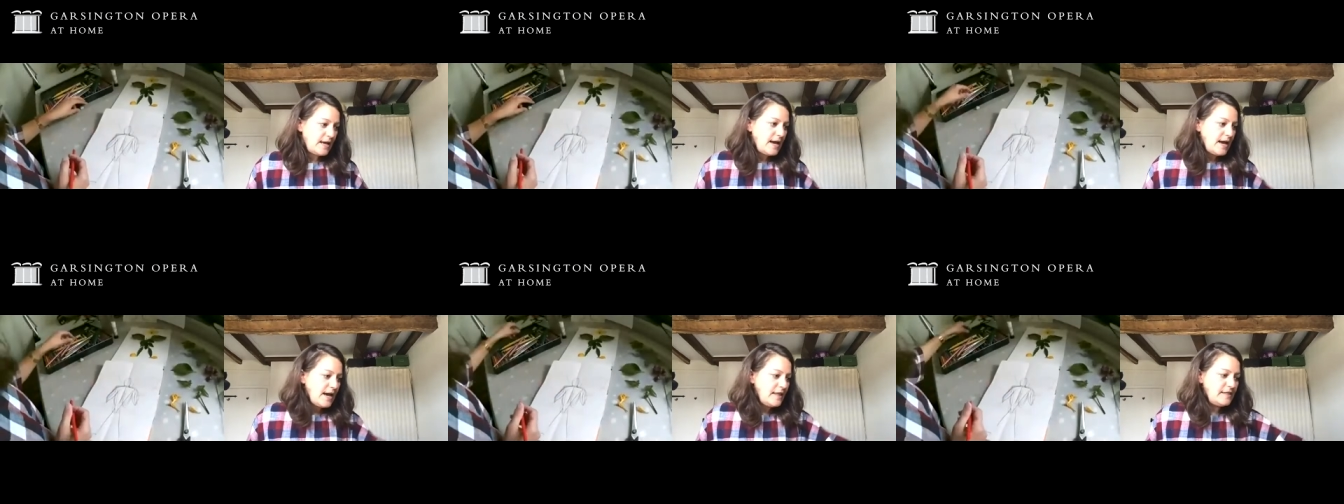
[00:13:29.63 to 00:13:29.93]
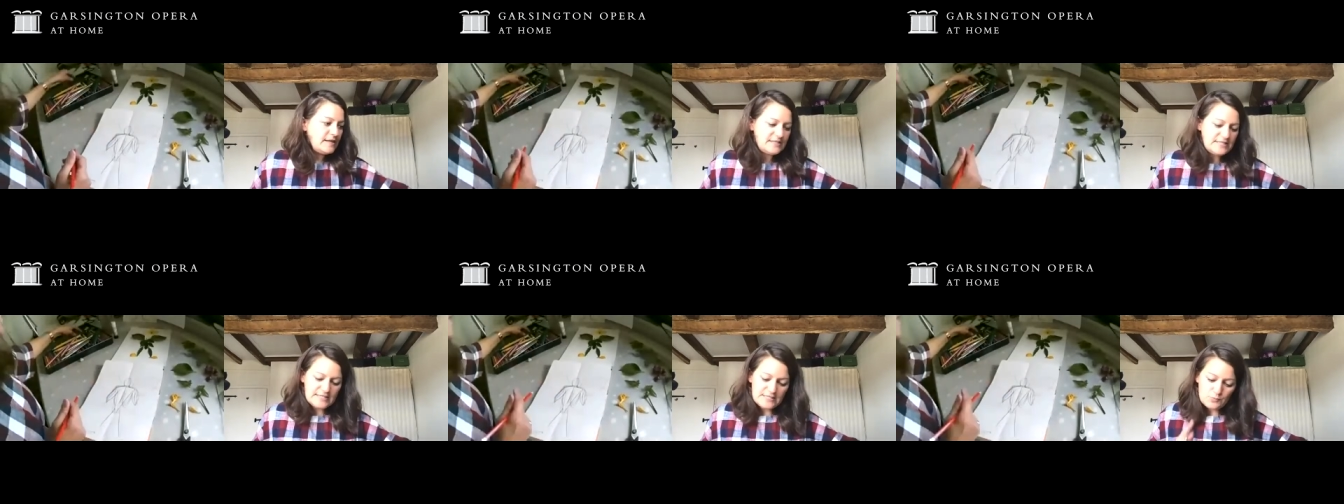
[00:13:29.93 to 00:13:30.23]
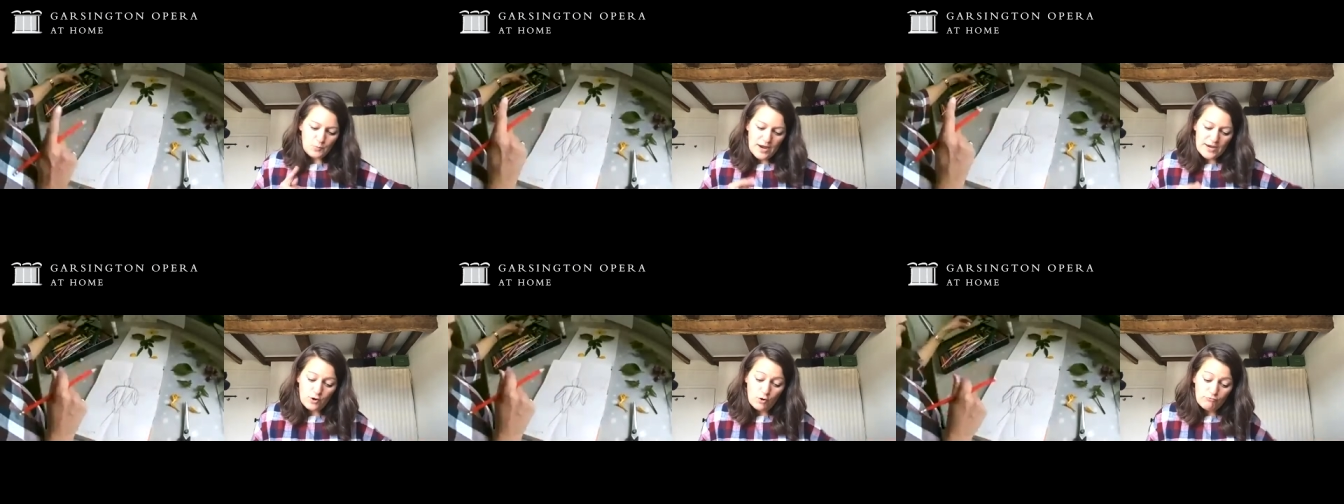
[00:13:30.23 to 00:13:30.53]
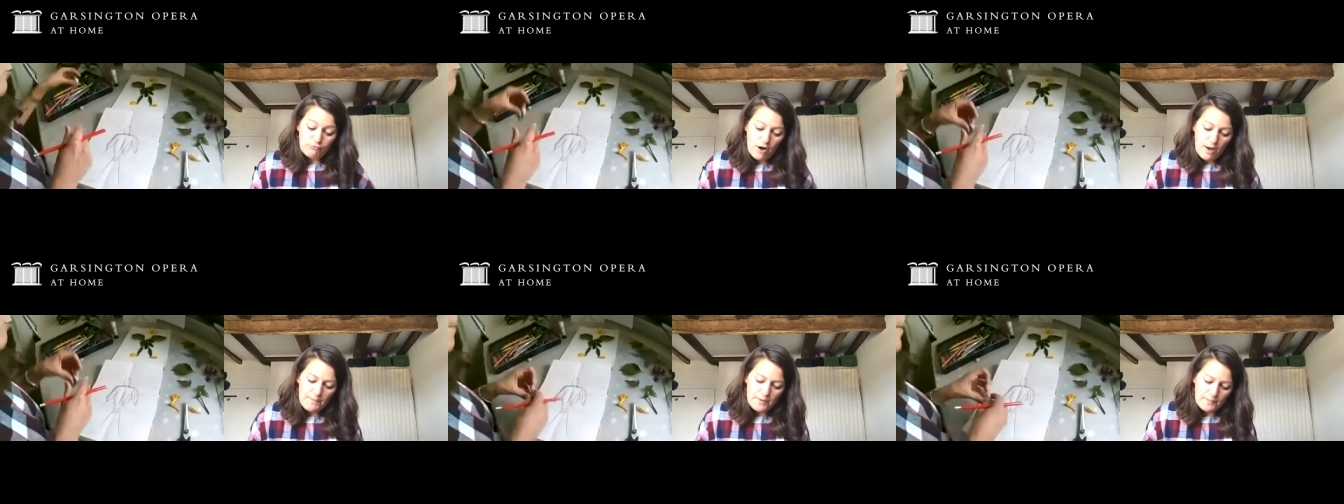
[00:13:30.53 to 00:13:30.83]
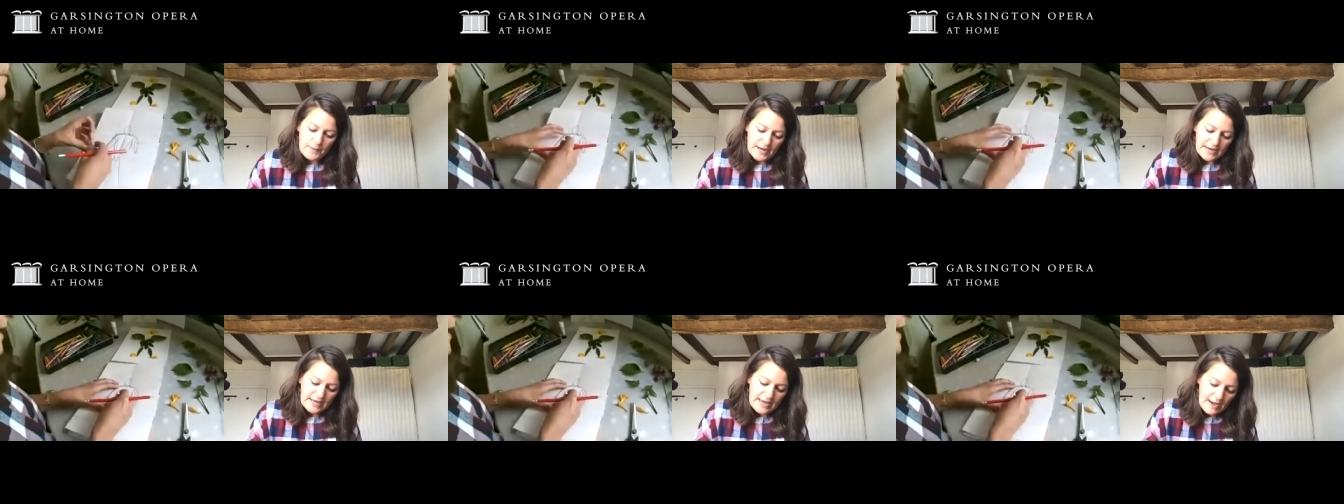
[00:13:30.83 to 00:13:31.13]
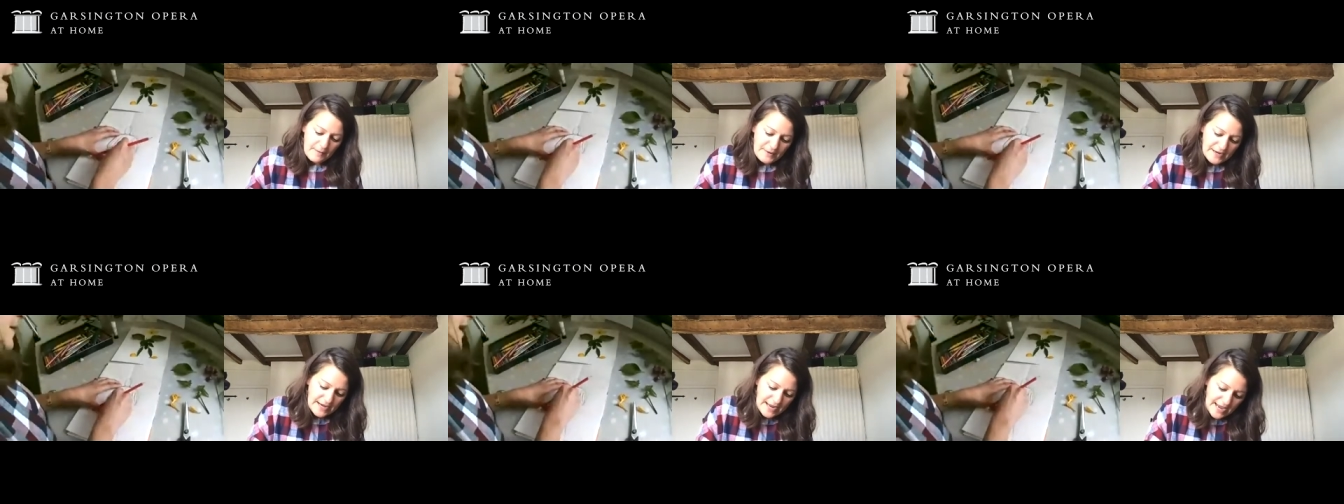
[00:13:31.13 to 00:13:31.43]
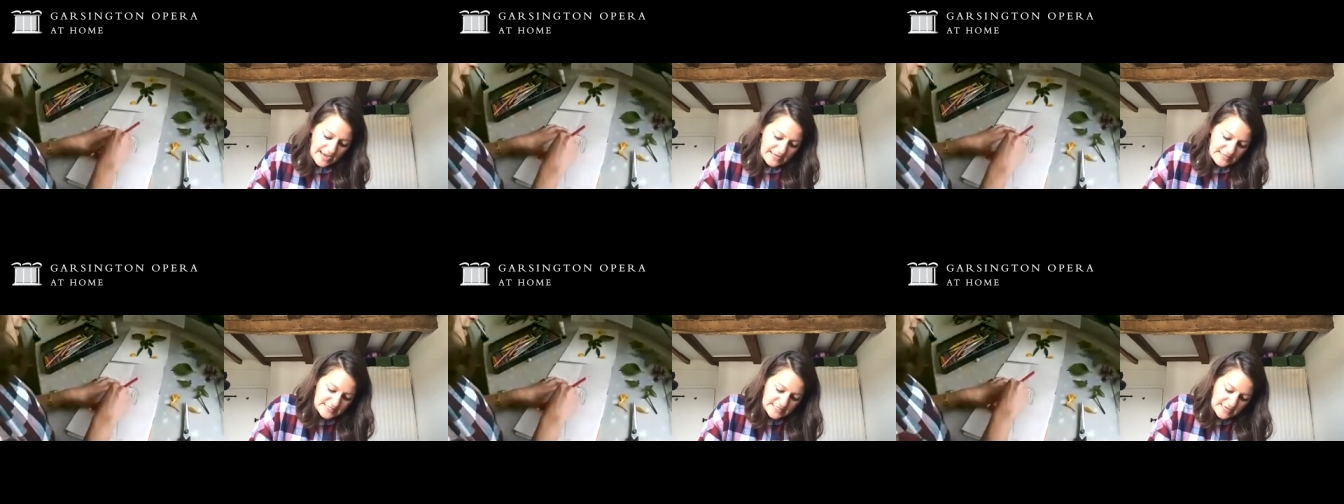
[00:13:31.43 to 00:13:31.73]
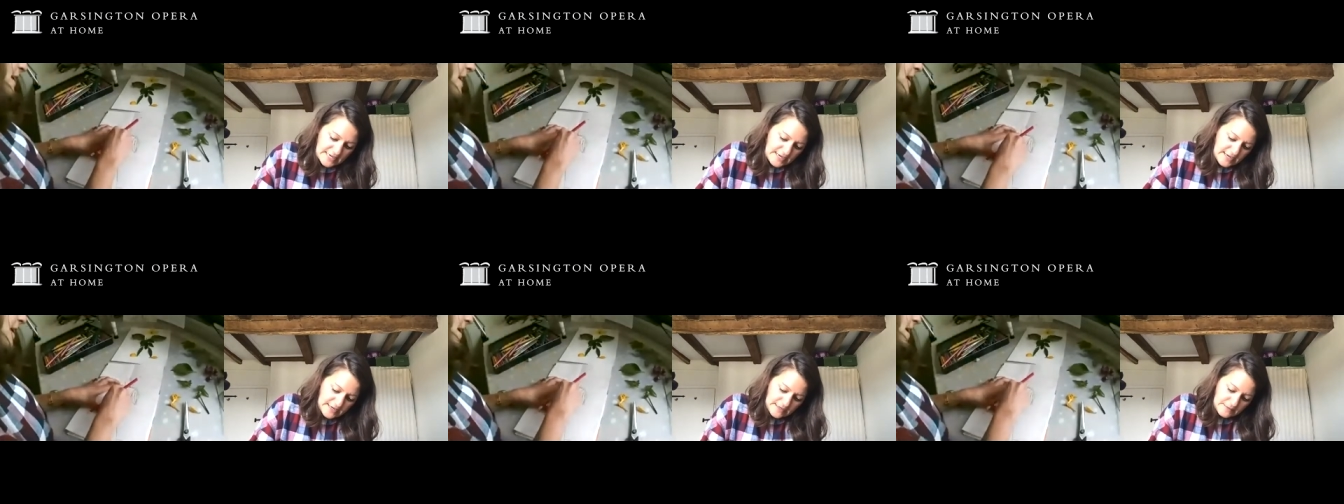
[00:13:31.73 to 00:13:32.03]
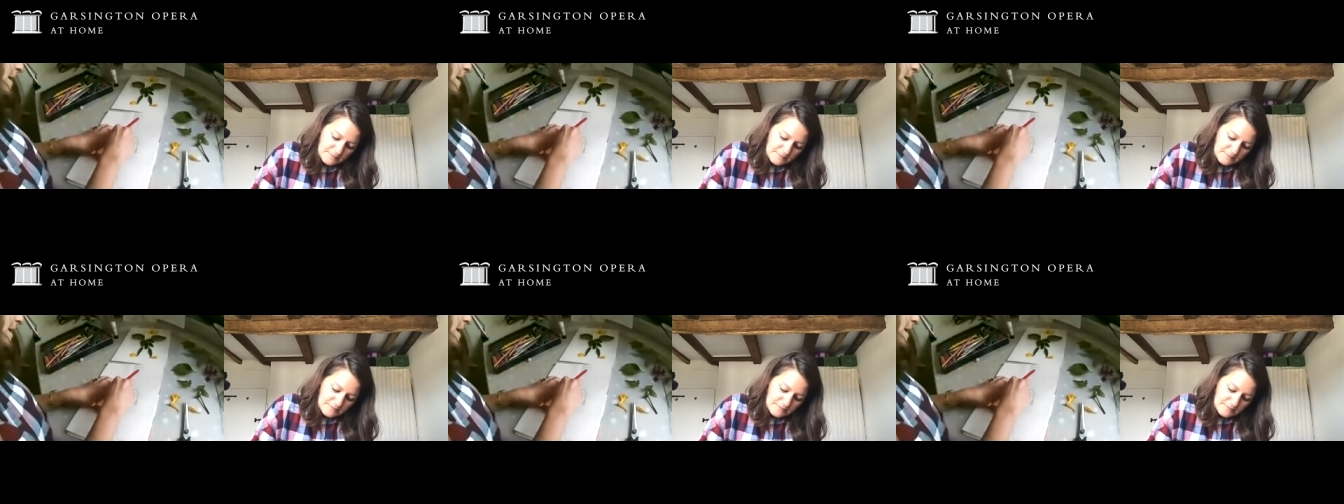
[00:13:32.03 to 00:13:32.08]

And this is where your rubber might come in handy